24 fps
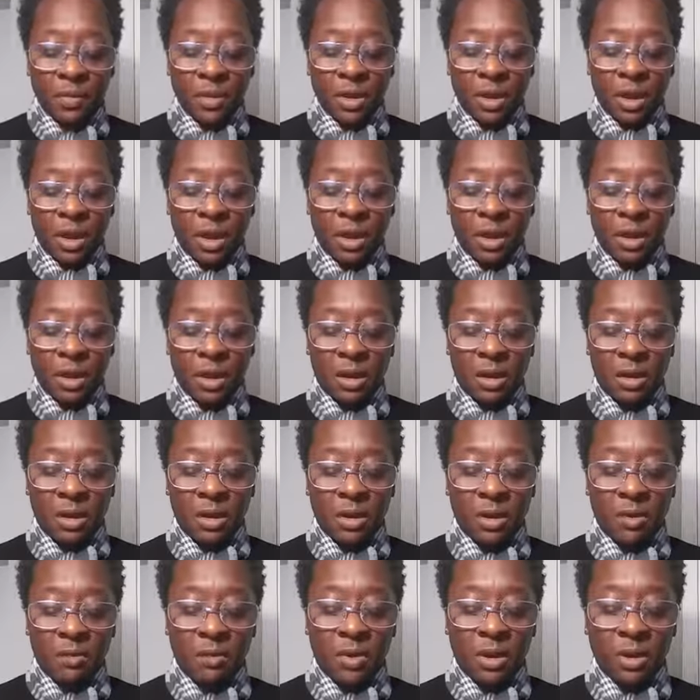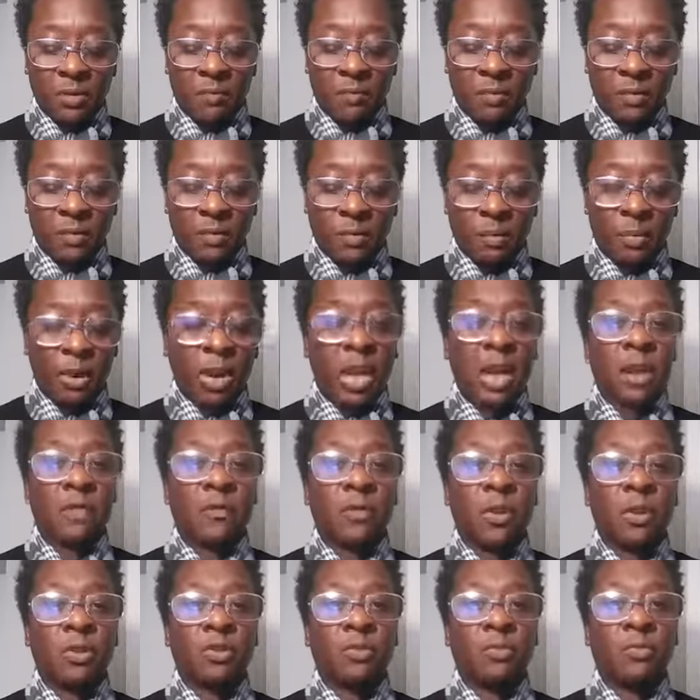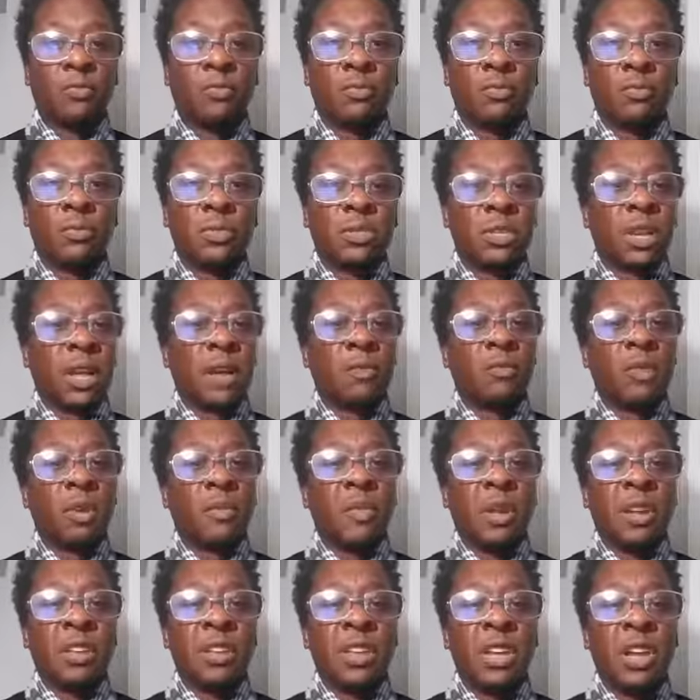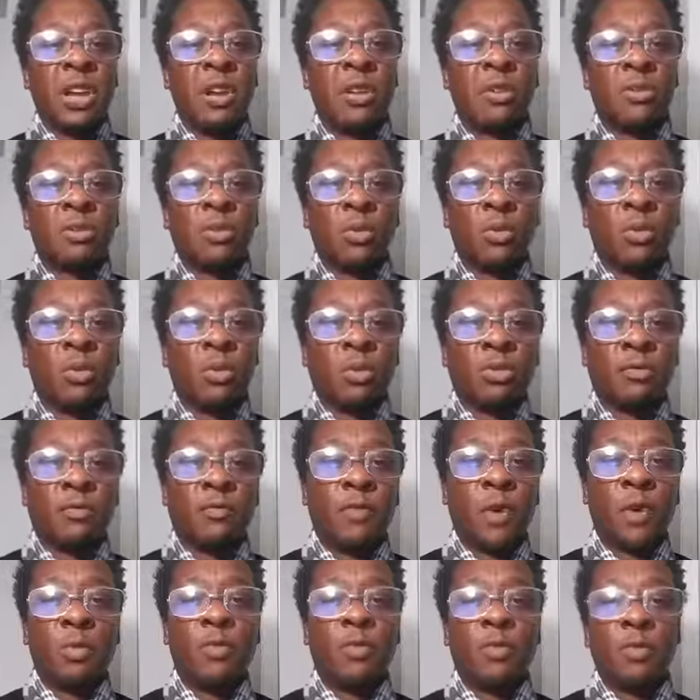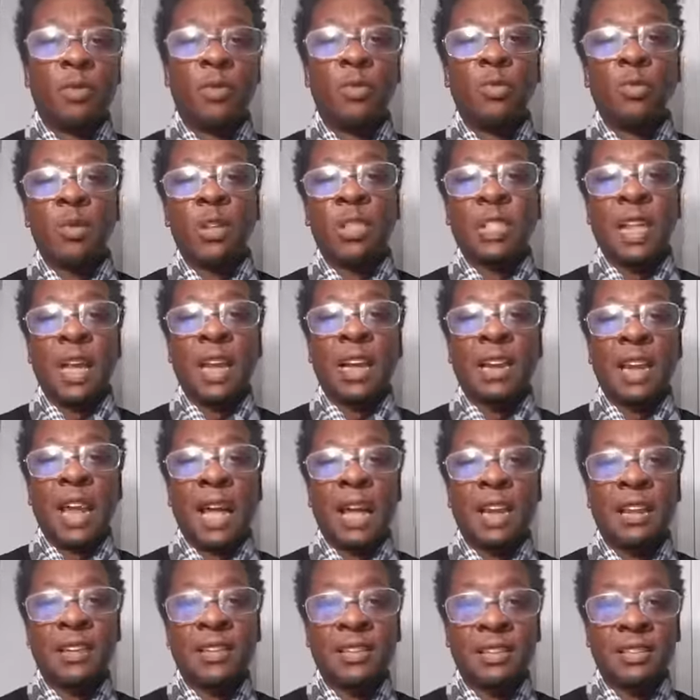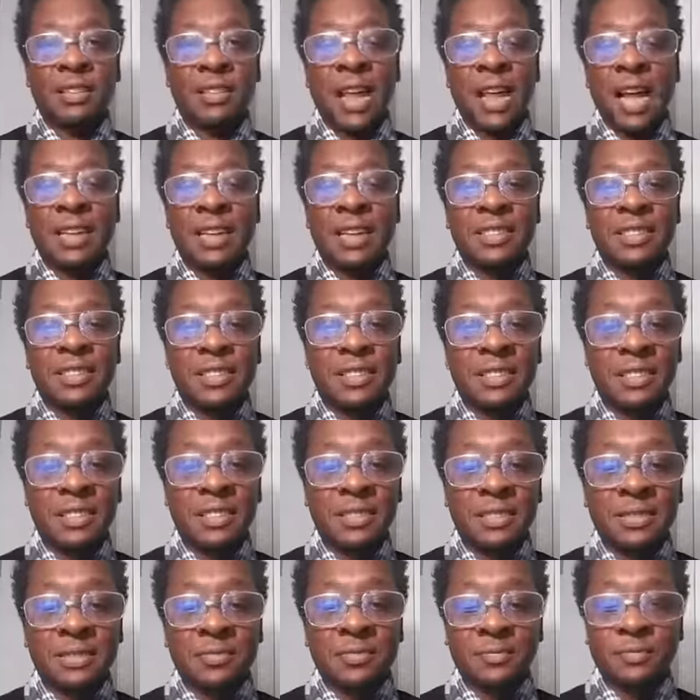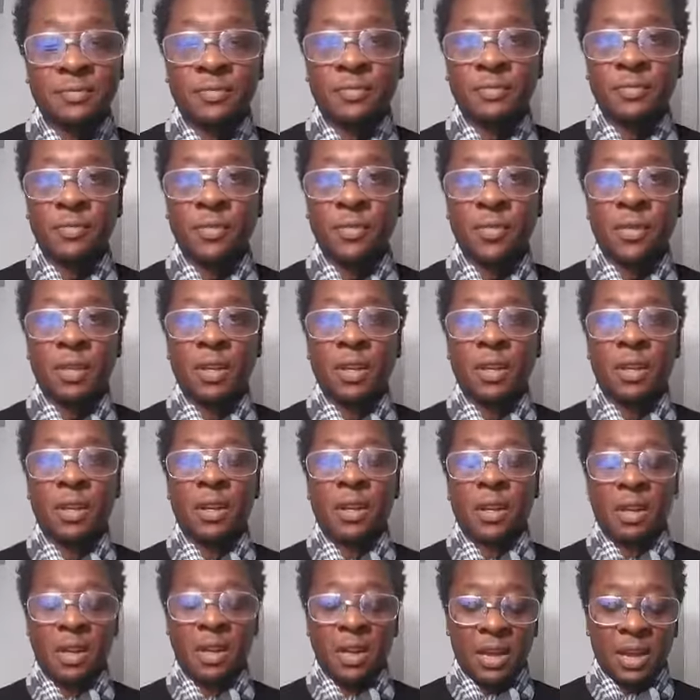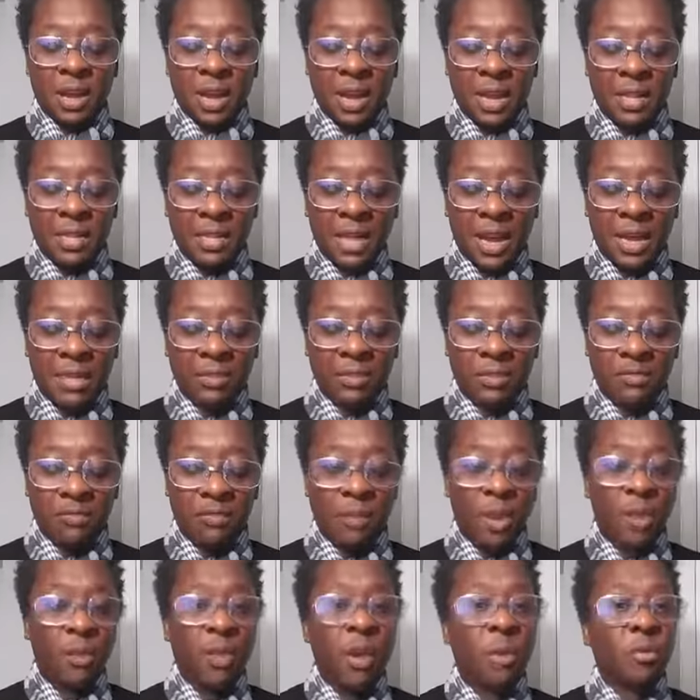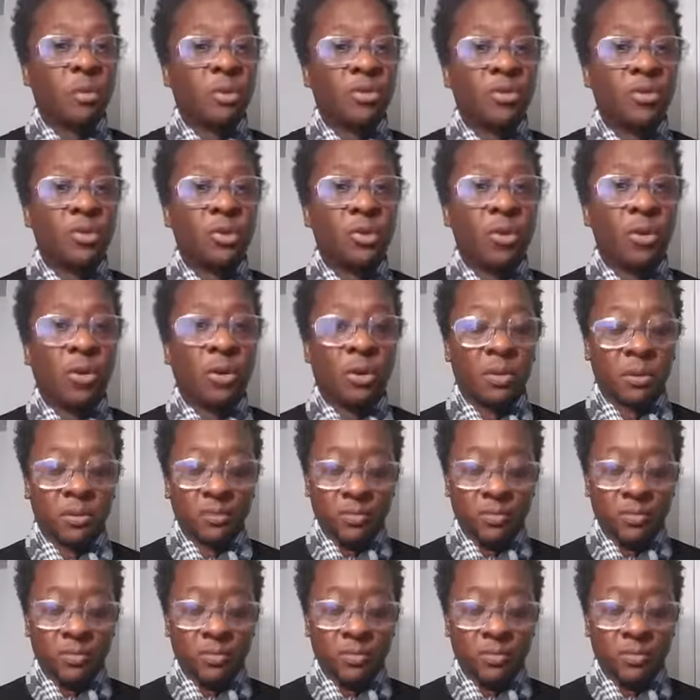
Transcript: Uh, but for, for black folks, it's like we've been geared towards voting for who we think like, likes us. And that's very immature.